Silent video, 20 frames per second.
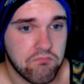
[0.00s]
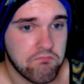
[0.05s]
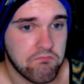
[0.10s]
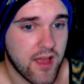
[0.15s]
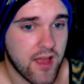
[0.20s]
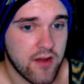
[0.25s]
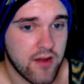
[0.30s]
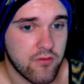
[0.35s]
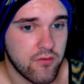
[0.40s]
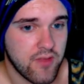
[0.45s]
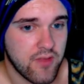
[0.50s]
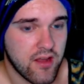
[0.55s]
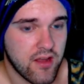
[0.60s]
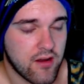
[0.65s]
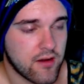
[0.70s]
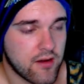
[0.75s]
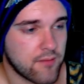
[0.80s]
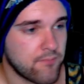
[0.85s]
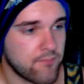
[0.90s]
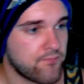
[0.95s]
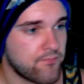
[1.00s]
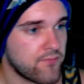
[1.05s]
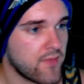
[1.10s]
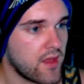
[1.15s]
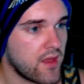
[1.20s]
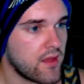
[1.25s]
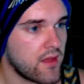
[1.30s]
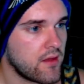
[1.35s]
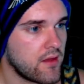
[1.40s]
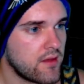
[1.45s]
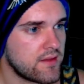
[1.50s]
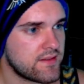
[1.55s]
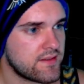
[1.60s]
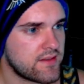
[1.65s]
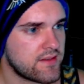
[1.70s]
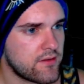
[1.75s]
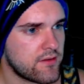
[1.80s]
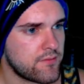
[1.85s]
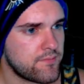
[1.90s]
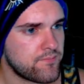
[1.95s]
kind of who they are.
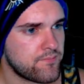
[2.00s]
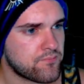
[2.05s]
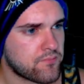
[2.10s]
So,